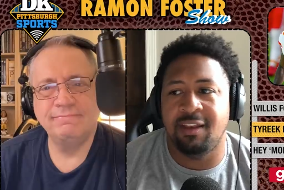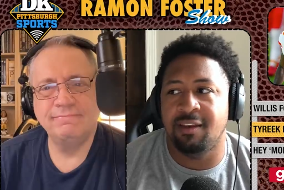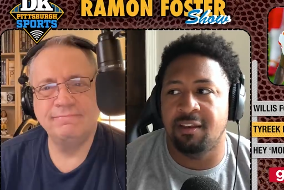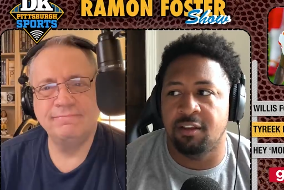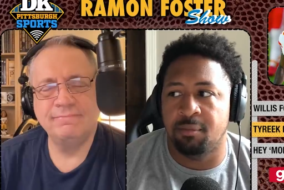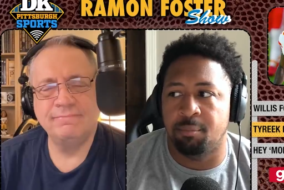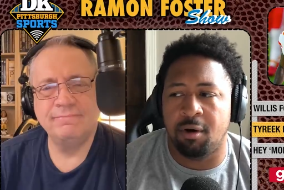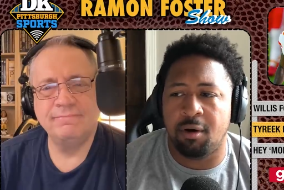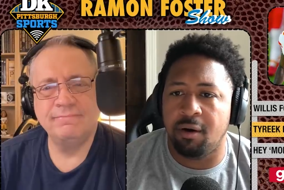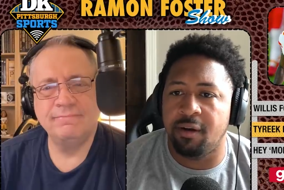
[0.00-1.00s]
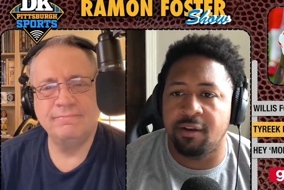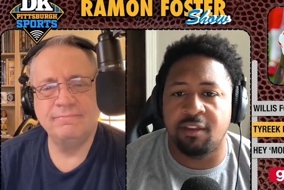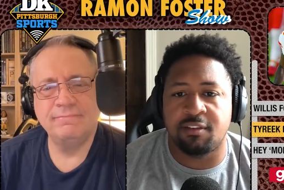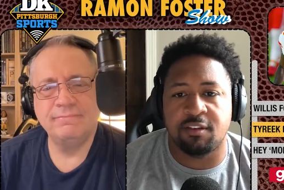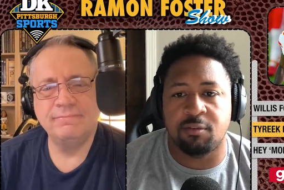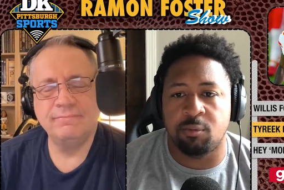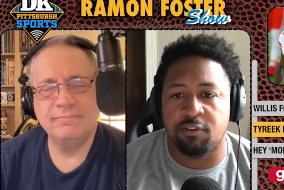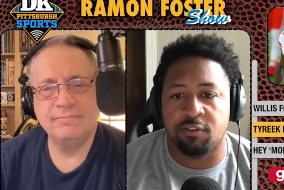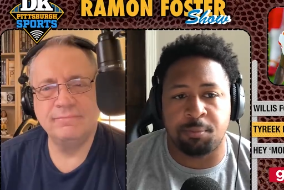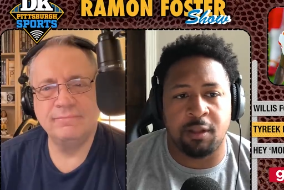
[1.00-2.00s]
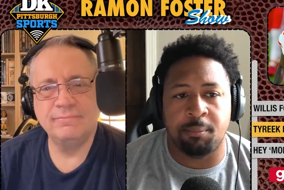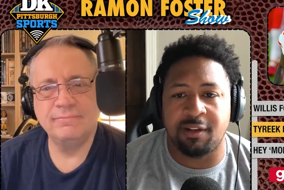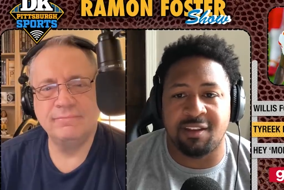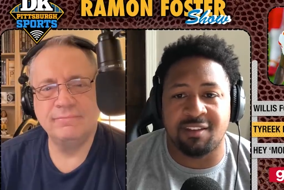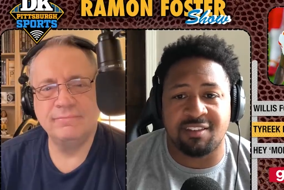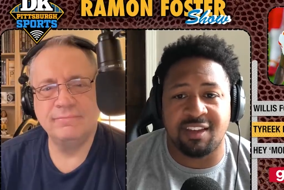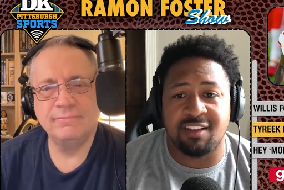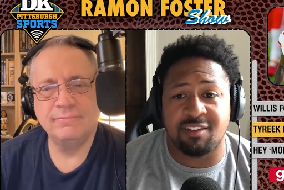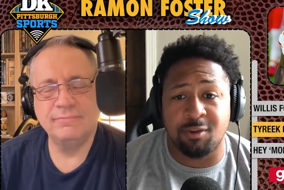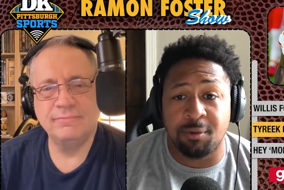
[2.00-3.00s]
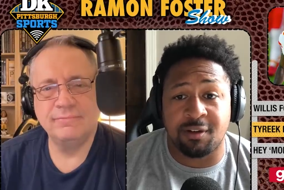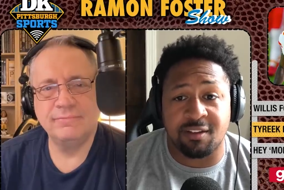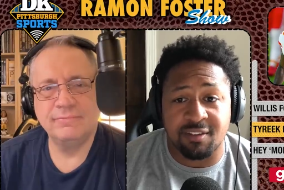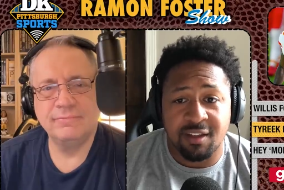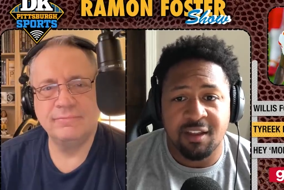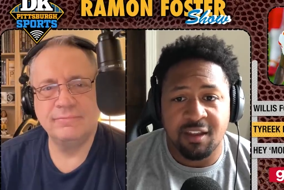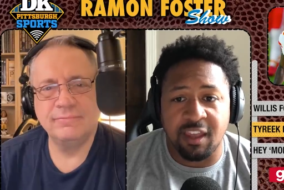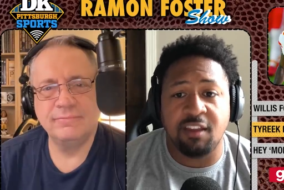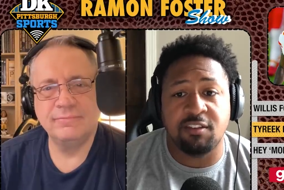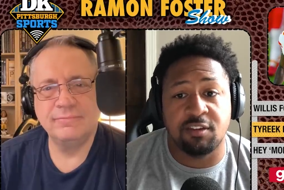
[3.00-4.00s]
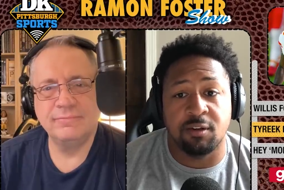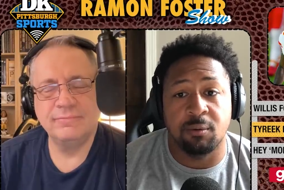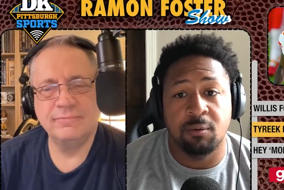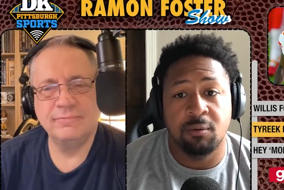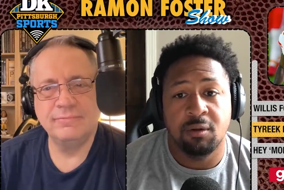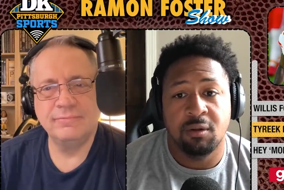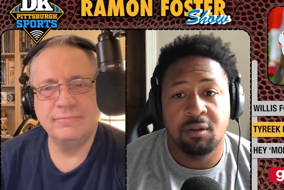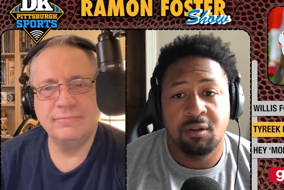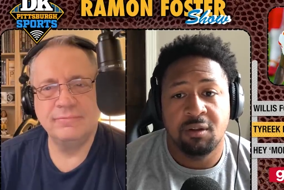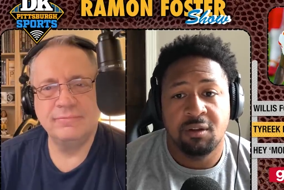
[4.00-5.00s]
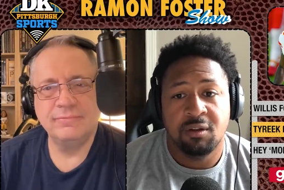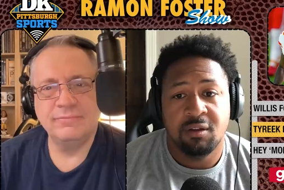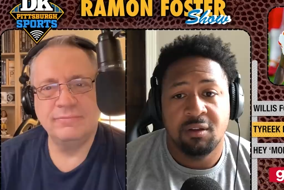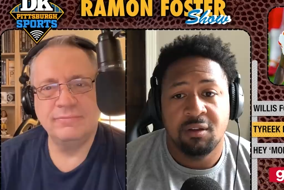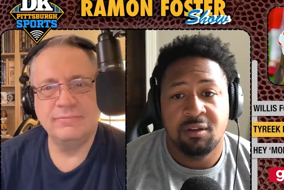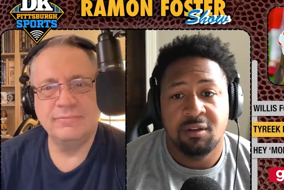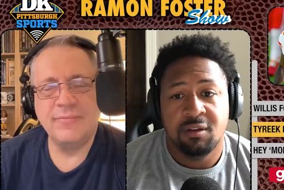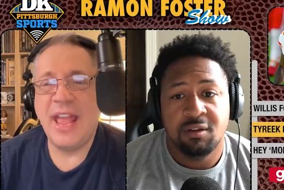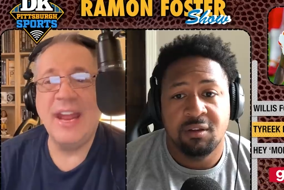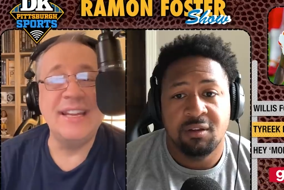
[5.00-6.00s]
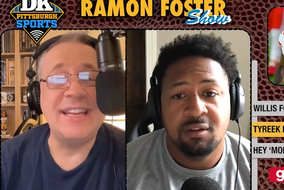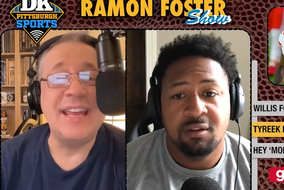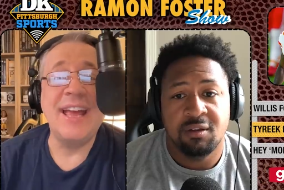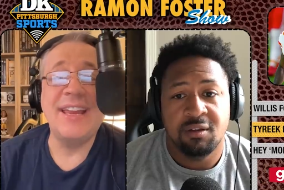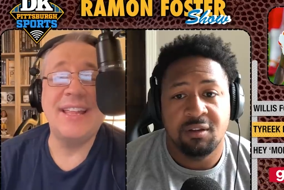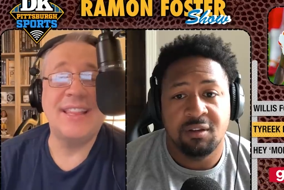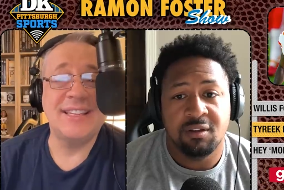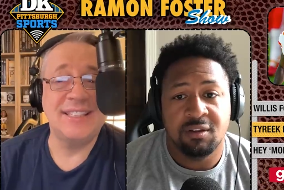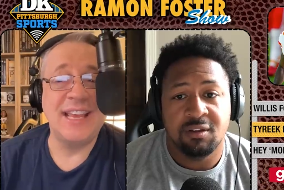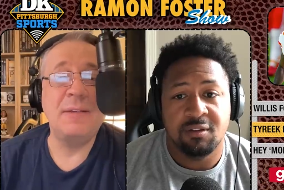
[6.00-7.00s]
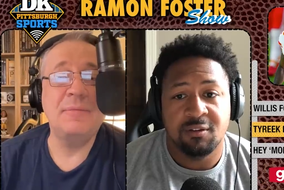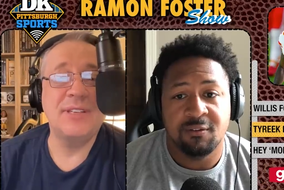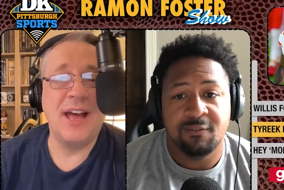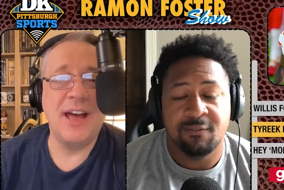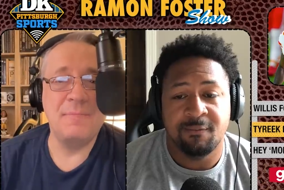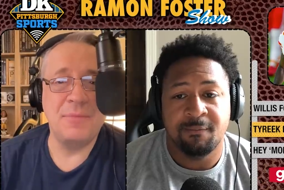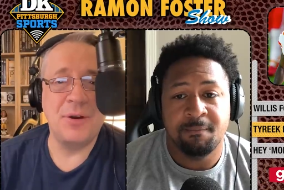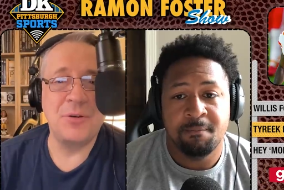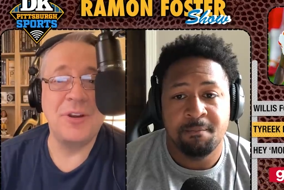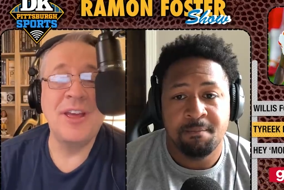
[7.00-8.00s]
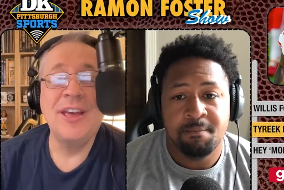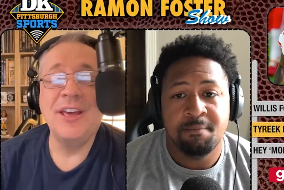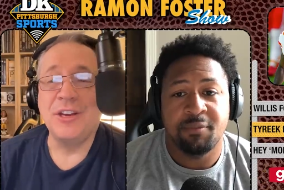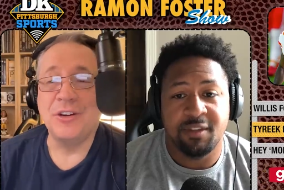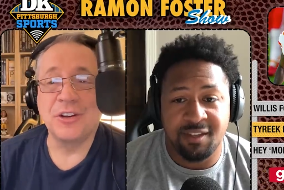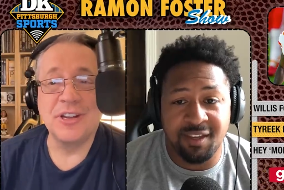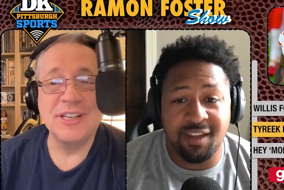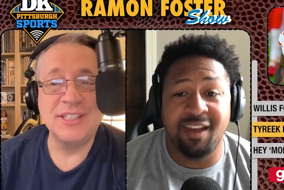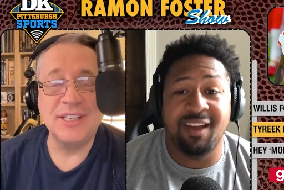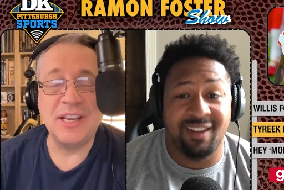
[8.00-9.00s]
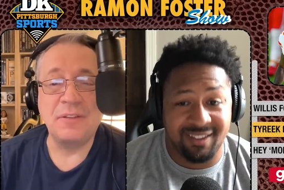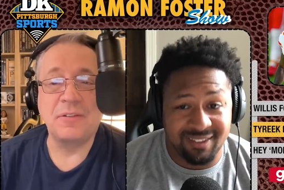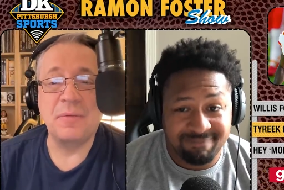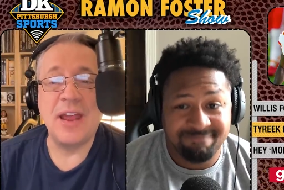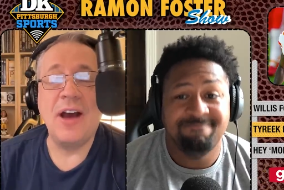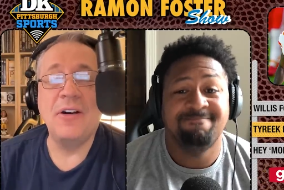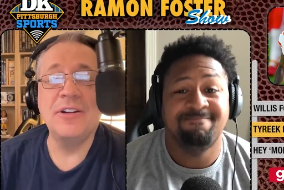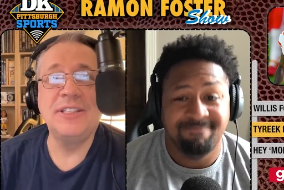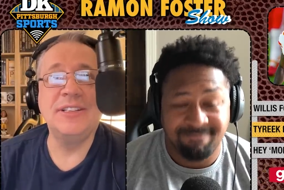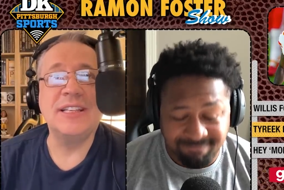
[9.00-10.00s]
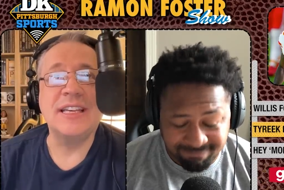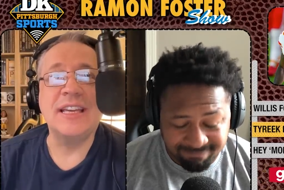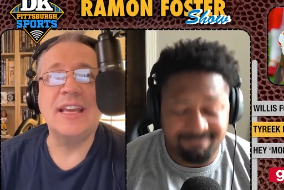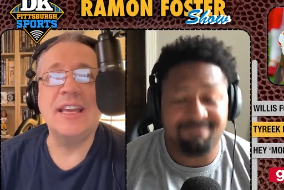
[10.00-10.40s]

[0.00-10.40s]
Speaker 1: And Lamar in his situation is probably about to get sticky too because he's due.
Speaker 2: And yet, at the same time, Moan, you're going to see from now until the